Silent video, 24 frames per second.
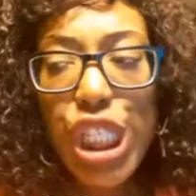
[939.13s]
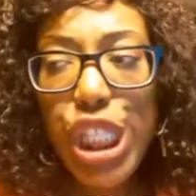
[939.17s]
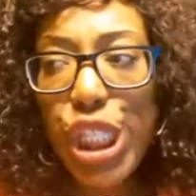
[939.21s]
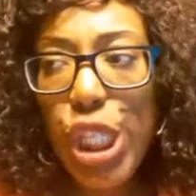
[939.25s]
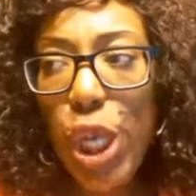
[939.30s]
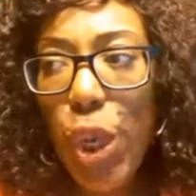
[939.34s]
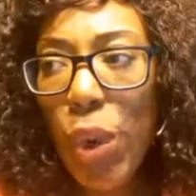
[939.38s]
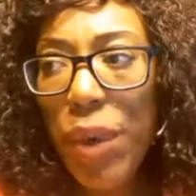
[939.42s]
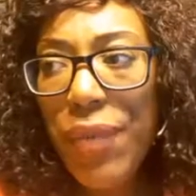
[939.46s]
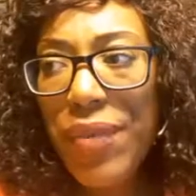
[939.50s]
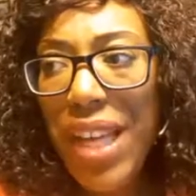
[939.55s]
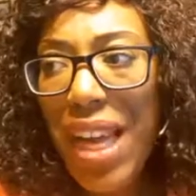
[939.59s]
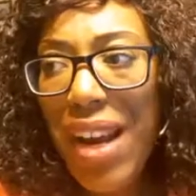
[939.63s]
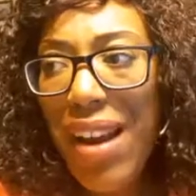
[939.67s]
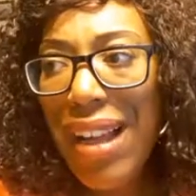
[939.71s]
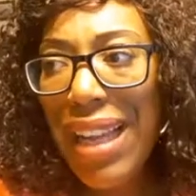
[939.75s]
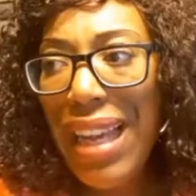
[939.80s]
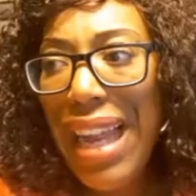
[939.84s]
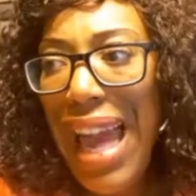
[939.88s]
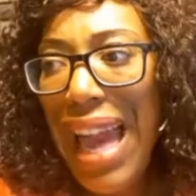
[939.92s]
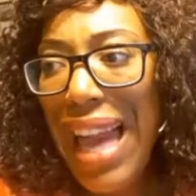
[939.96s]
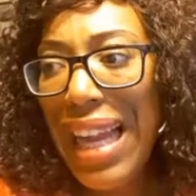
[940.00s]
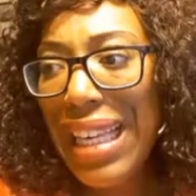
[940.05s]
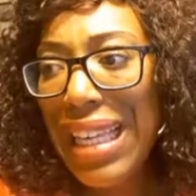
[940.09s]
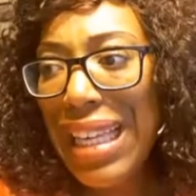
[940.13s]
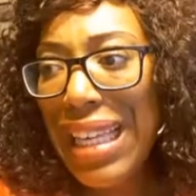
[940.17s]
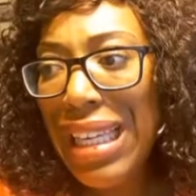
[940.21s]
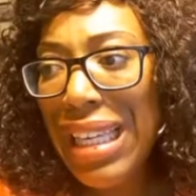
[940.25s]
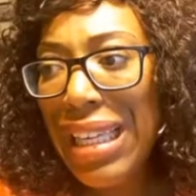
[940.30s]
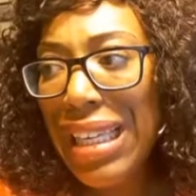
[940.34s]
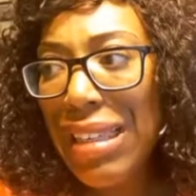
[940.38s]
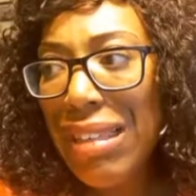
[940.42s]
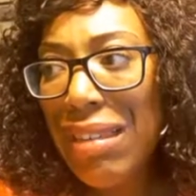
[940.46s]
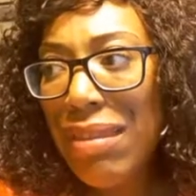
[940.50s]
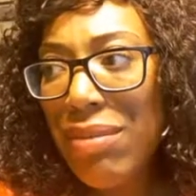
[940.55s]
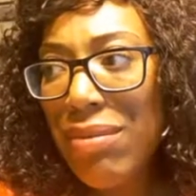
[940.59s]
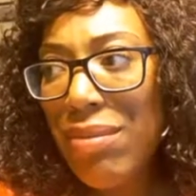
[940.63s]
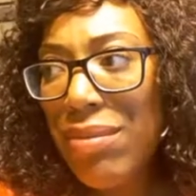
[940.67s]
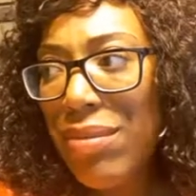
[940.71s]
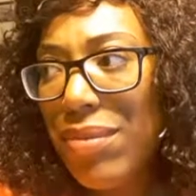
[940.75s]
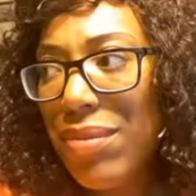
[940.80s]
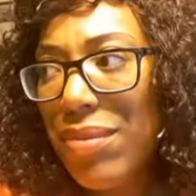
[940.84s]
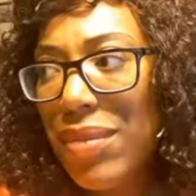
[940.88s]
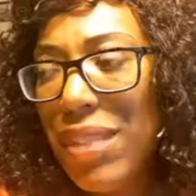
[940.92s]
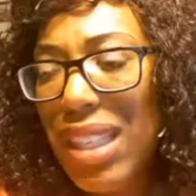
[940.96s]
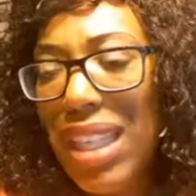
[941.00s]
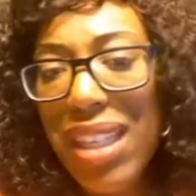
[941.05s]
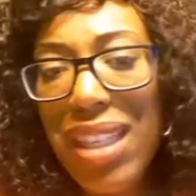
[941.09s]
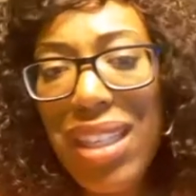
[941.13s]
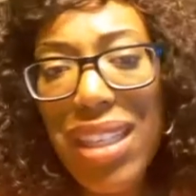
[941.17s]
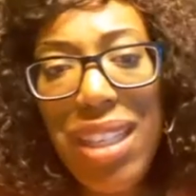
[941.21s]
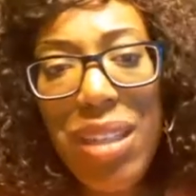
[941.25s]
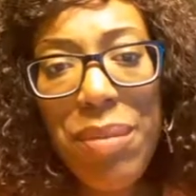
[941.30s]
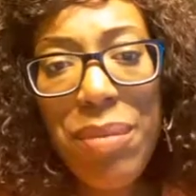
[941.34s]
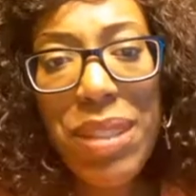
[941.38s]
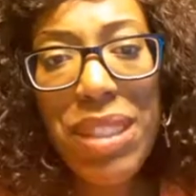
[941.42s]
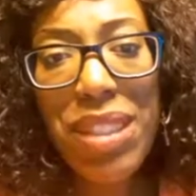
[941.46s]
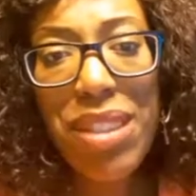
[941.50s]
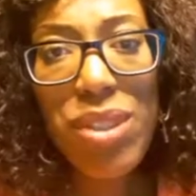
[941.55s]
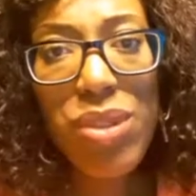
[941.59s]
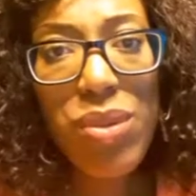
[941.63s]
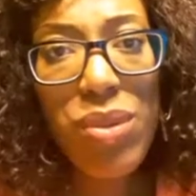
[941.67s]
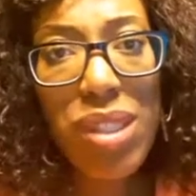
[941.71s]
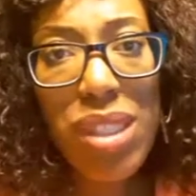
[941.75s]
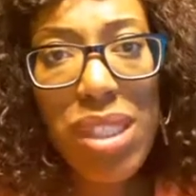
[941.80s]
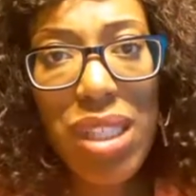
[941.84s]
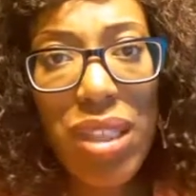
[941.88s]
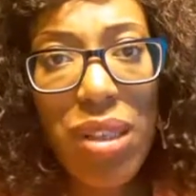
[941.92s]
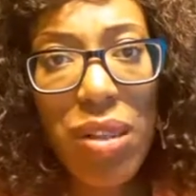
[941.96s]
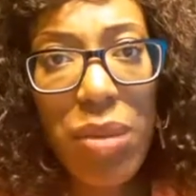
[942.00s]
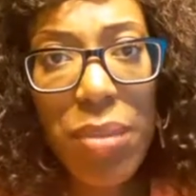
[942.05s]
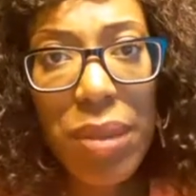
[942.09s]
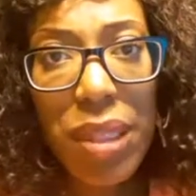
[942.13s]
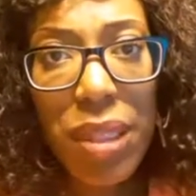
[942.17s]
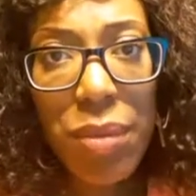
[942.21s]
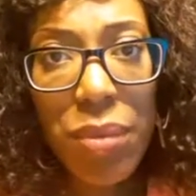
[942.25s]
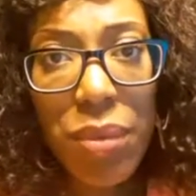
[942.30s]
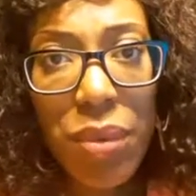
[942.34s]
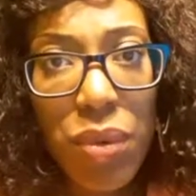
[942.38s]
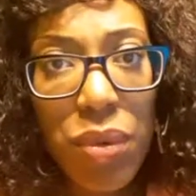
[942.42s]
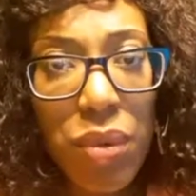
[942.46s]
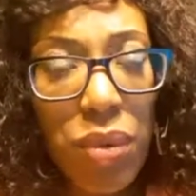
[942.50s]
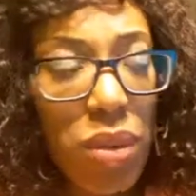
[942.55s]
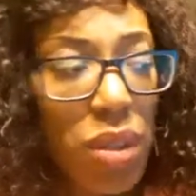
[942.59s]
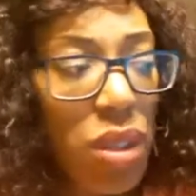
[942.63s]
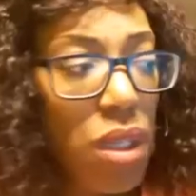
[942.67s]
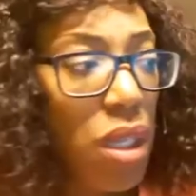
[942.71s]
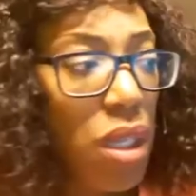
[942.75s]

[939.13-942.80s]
So if they're lacking, it could be two single people,